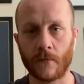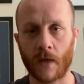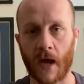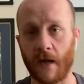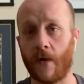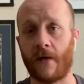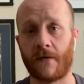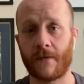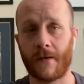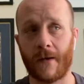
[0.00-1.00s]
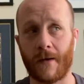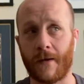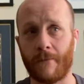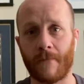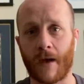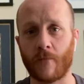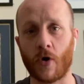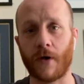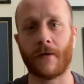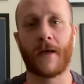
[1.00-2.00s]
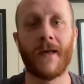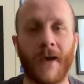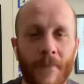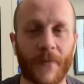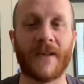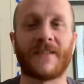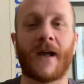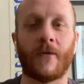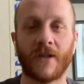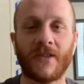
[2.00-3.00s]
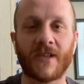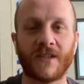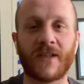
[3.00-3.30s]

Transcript: Anyways, I'm going. Peace now. Leeds, Leeds,